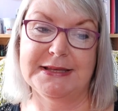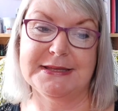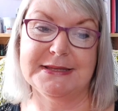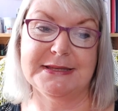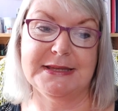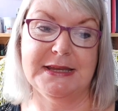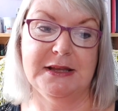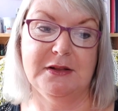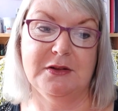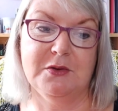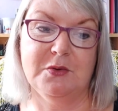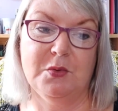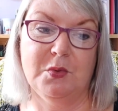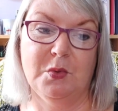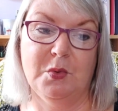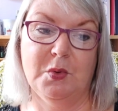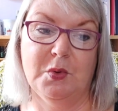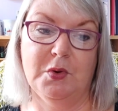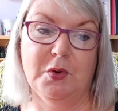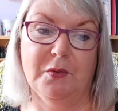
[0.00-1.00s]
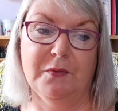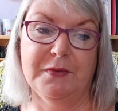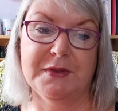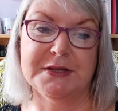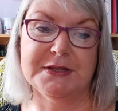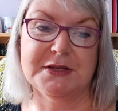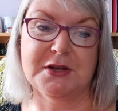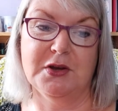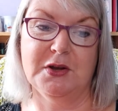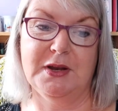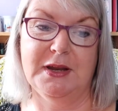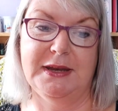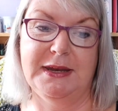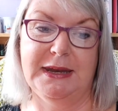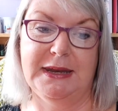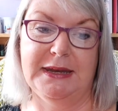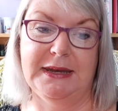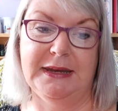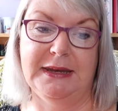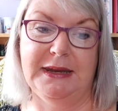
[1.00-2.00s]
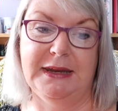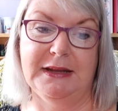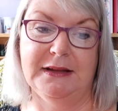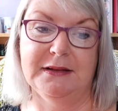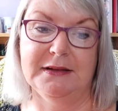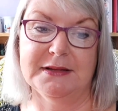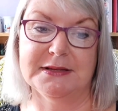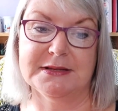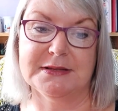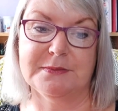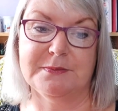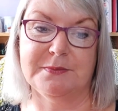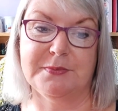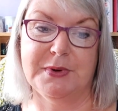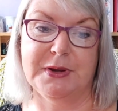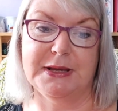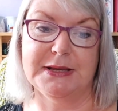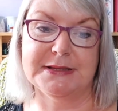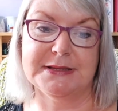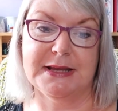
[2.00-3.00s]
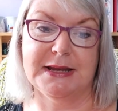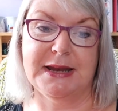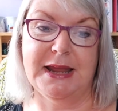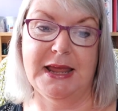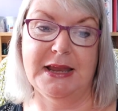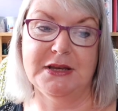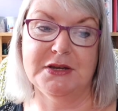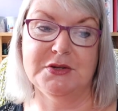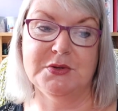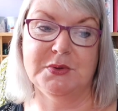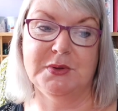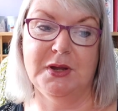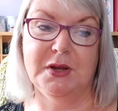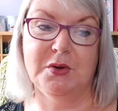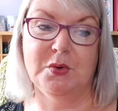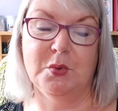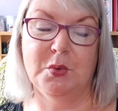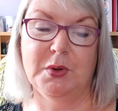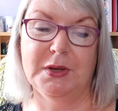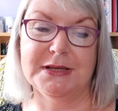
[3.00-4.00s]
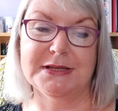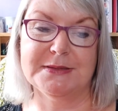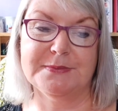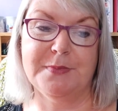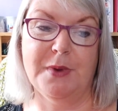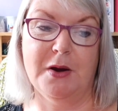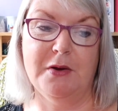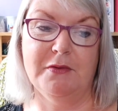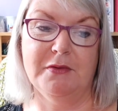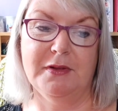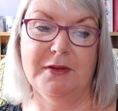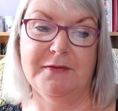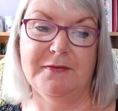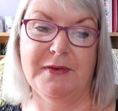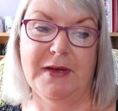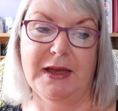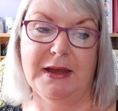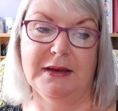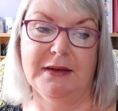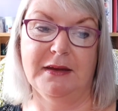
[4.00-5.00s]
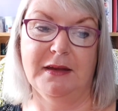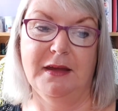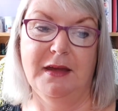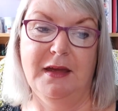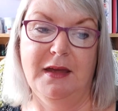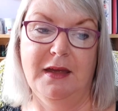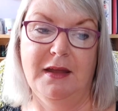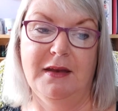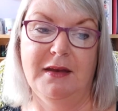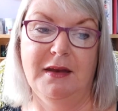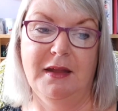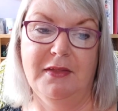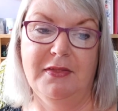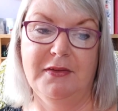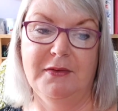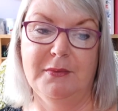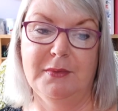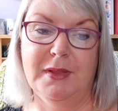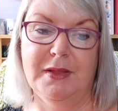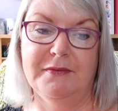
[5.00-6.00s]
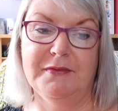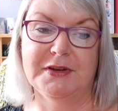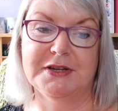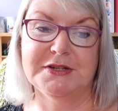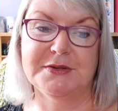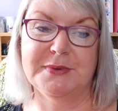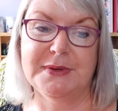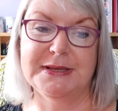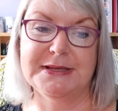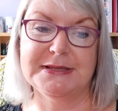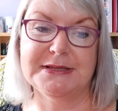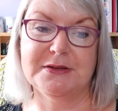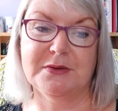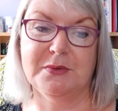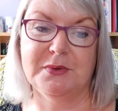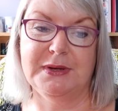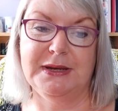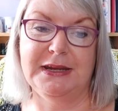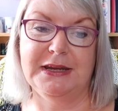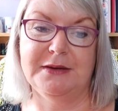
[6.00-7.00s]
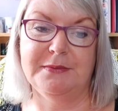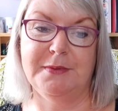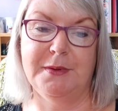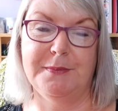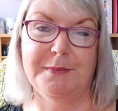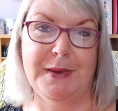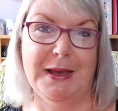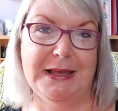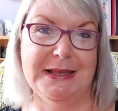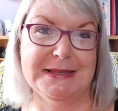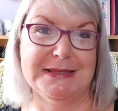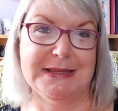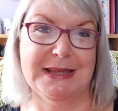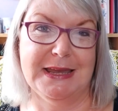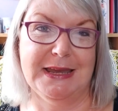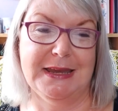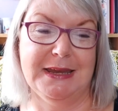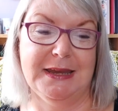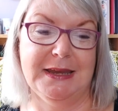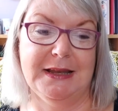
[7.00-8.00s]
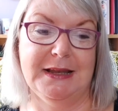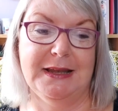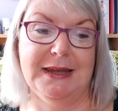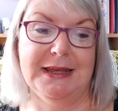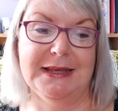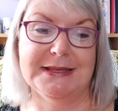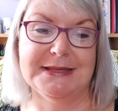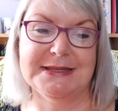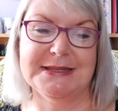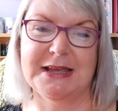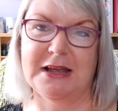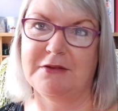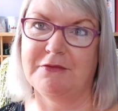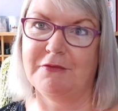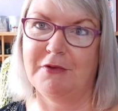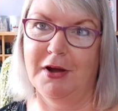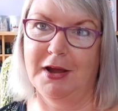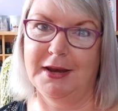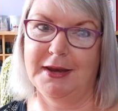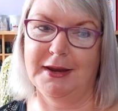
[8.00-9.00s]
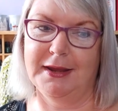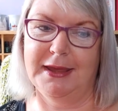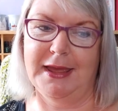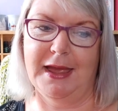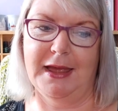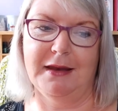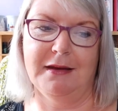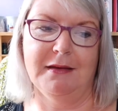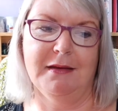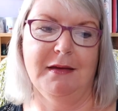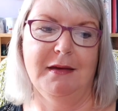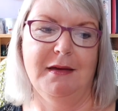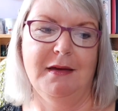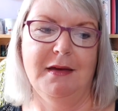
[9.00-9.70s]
steel cord of the circular knitting needles brings an end to the annoying spiral effect. Nothing will ever twist or need to be painstakingly set right again.